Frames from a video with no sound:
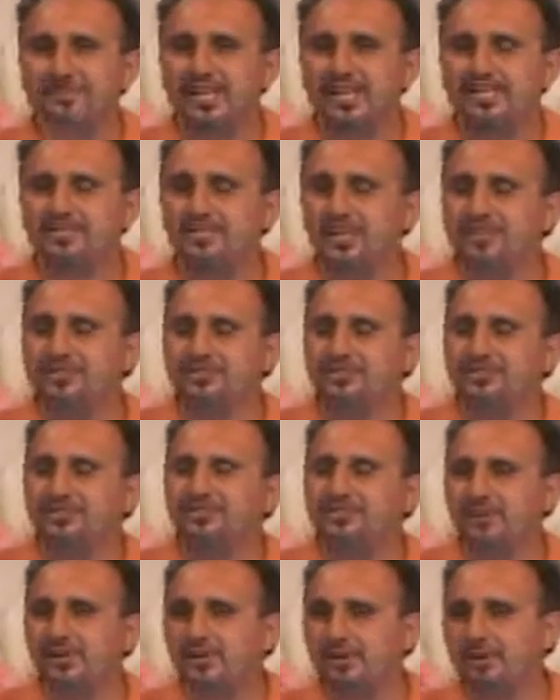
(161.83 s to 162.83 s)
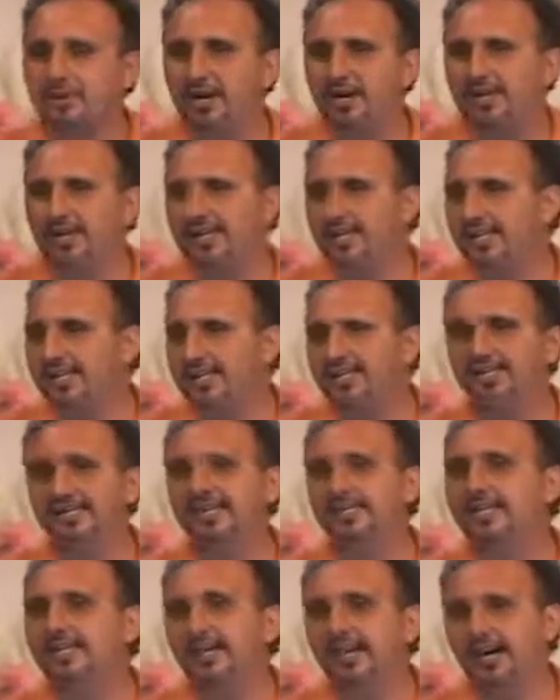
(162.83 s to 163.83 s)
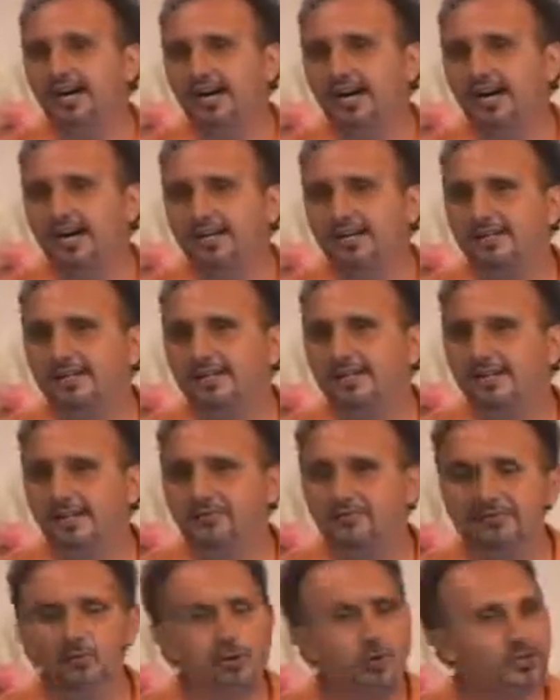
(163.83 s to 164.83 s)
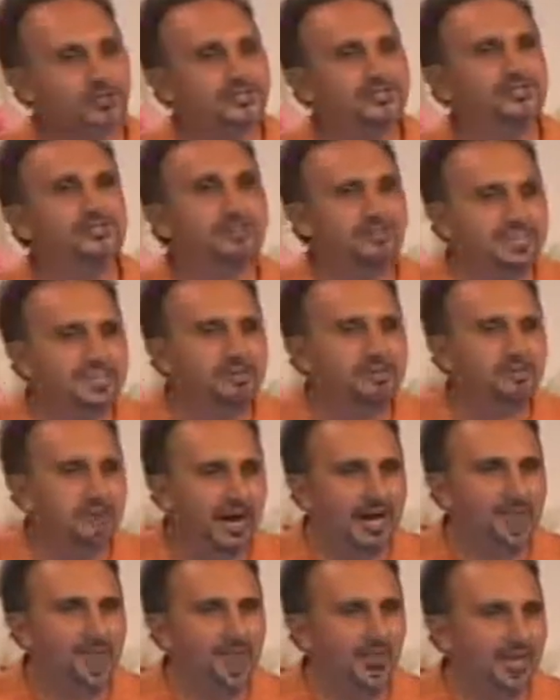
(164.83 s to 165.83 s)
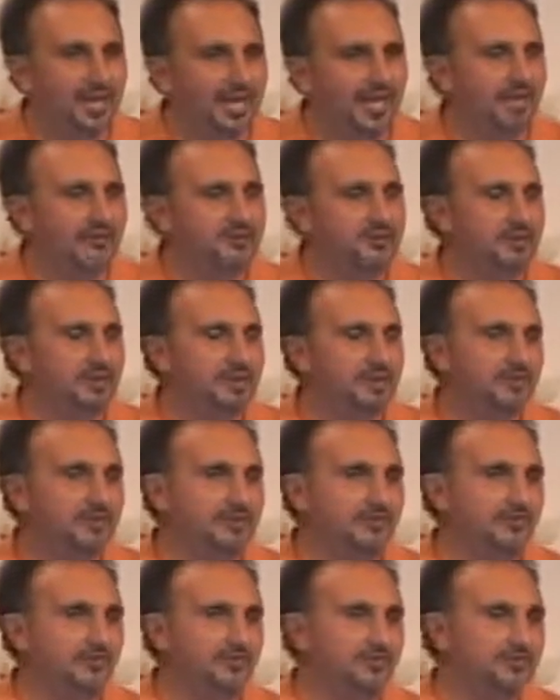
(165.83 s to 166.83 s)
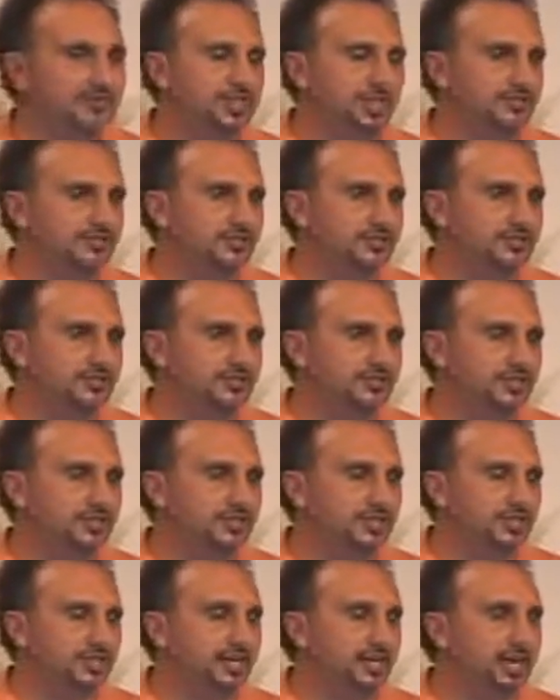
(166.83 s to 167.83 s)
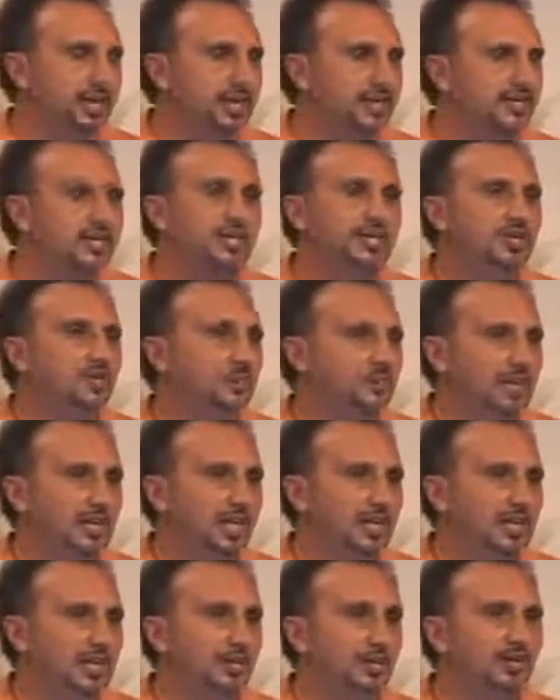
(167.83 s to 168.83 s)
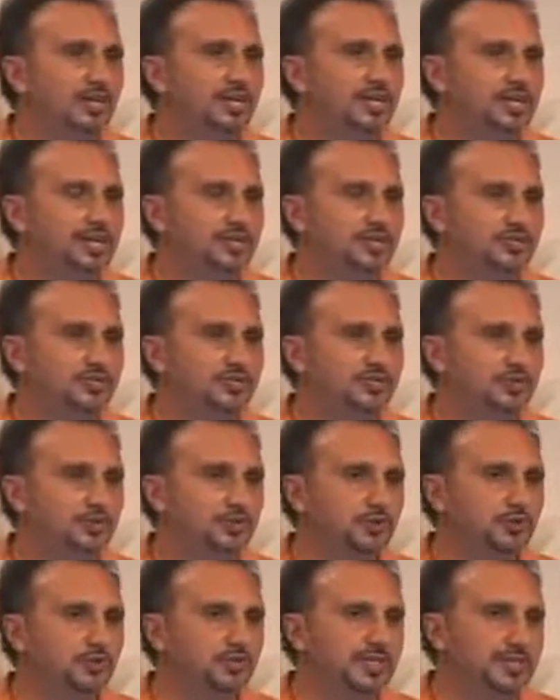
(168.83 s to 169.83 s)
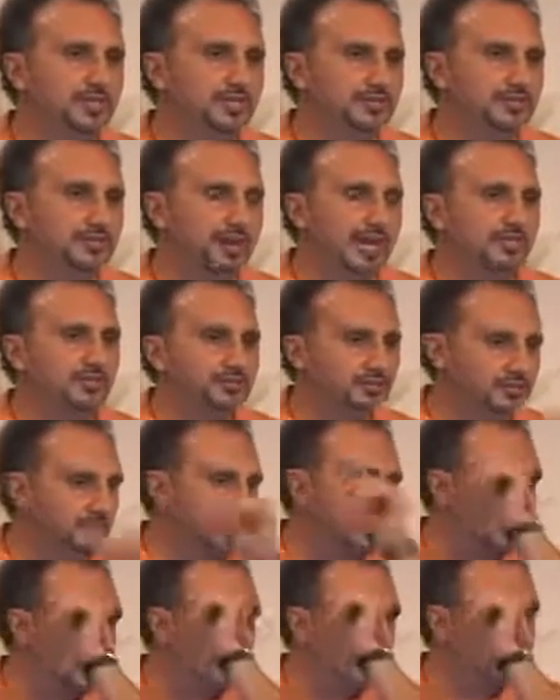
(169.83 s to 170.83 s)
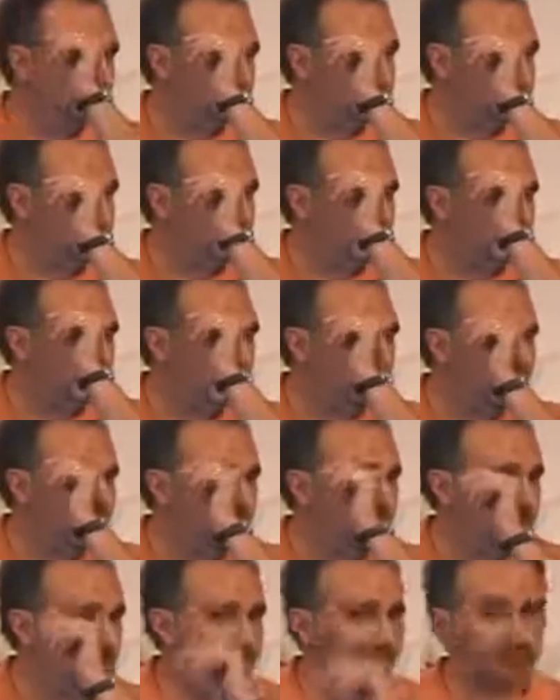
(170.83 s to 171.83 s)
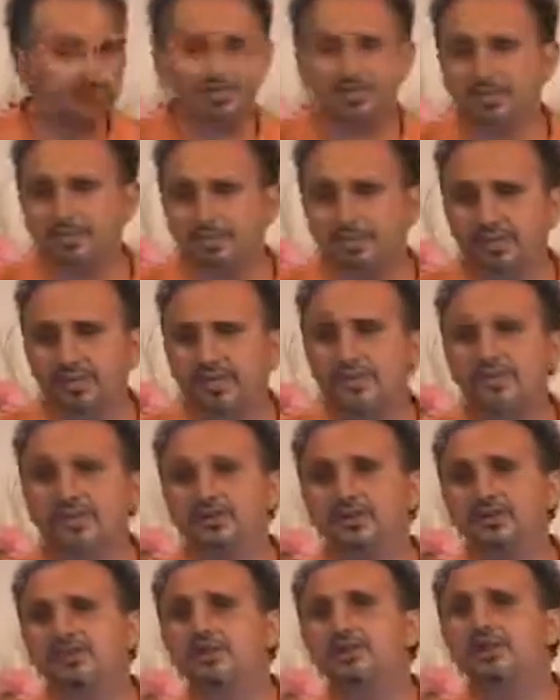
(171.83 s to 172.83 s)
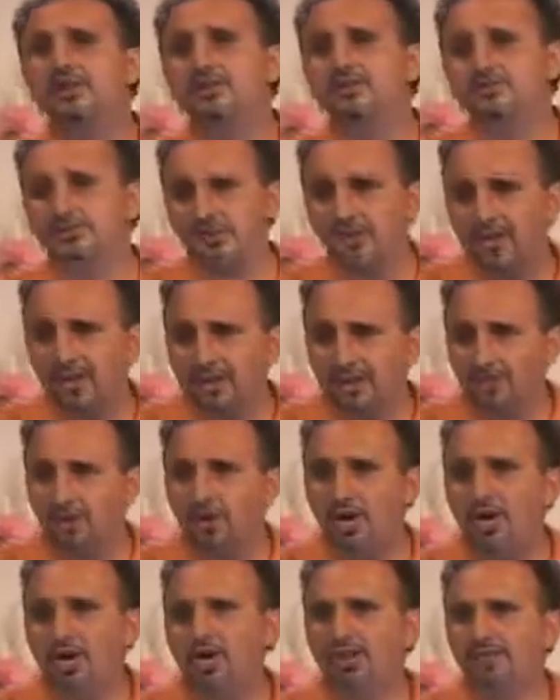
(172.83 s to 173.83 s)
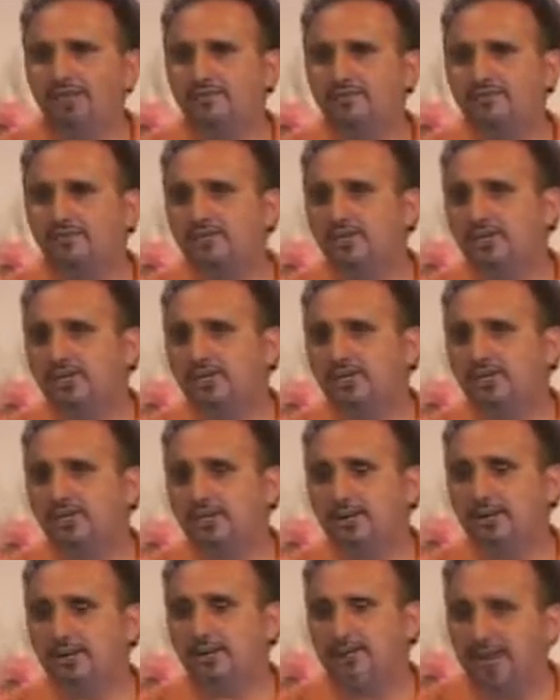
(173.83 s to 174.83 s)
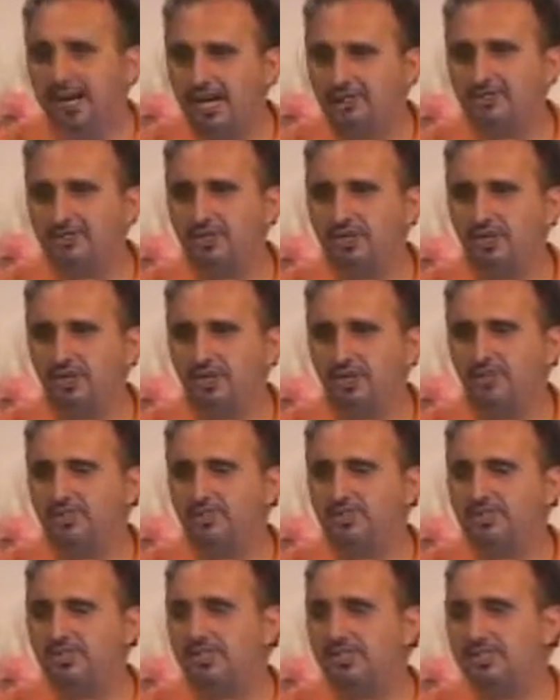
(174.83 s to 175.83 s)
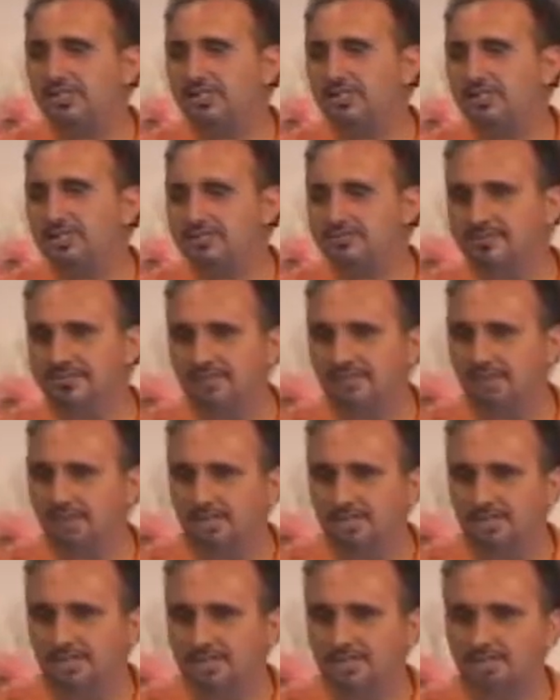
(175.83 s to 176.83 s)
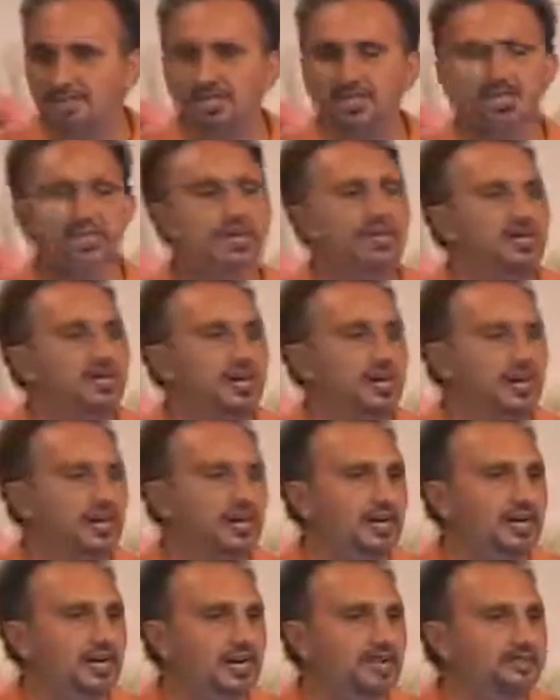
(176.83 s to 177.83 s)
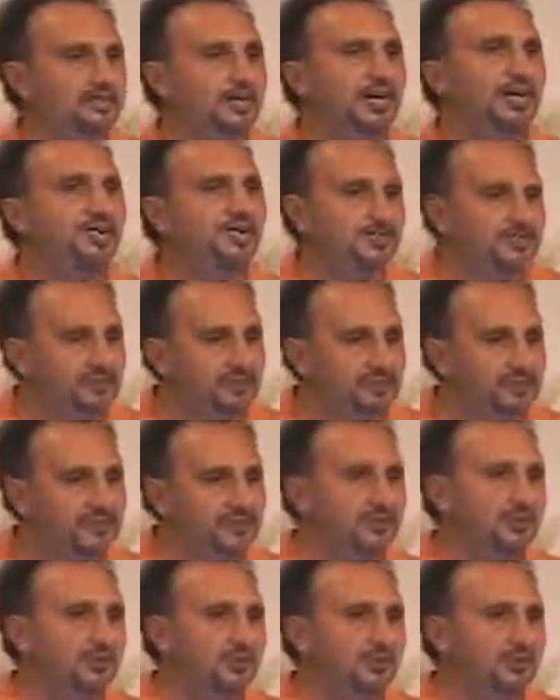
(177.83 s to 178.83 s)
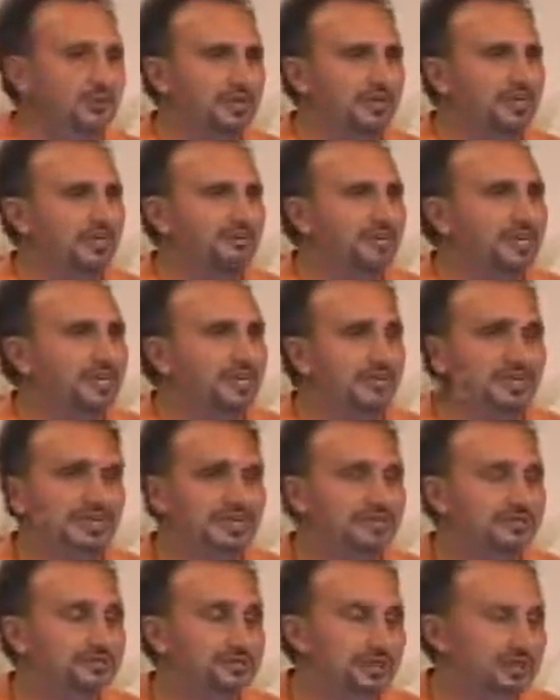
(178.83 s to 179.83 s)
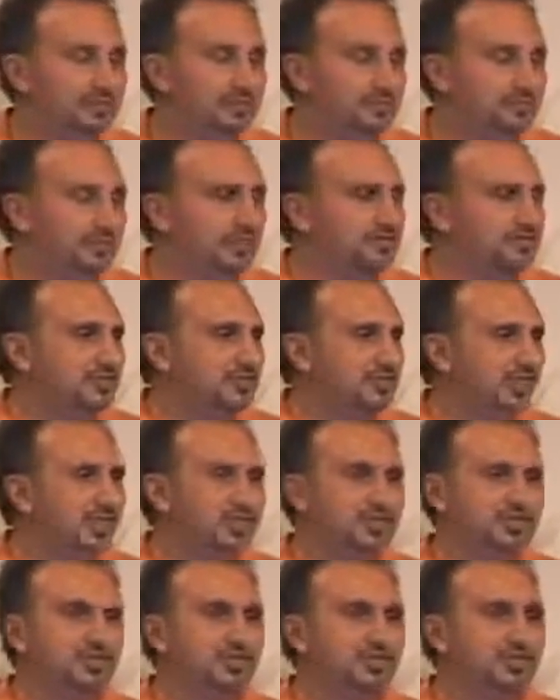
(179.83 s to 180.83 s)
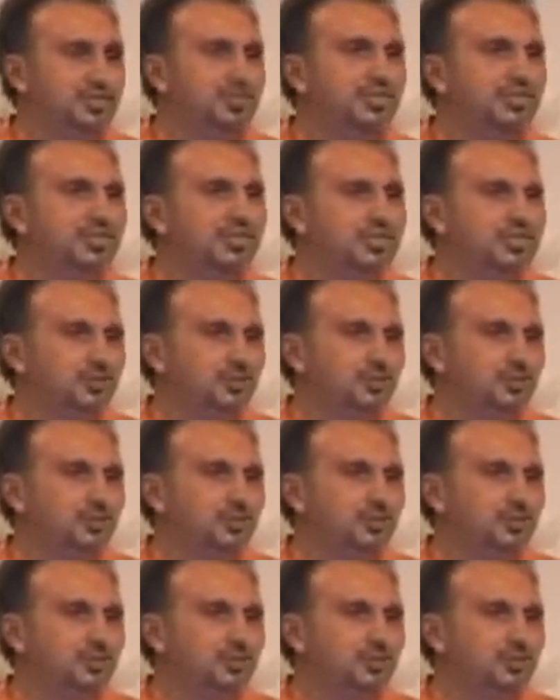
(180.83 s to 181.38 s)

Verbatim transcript: Don's a good friend of mine, and uh, of course, the Bible answer man, as far as I'm concerned. And when I learned in June at the pastors' conference in California that he was going to be here for How to Walk and for the uh, pastors' conference and the End Times outreach, uh, I tried to, you know, plug him in as, as much as I could. Of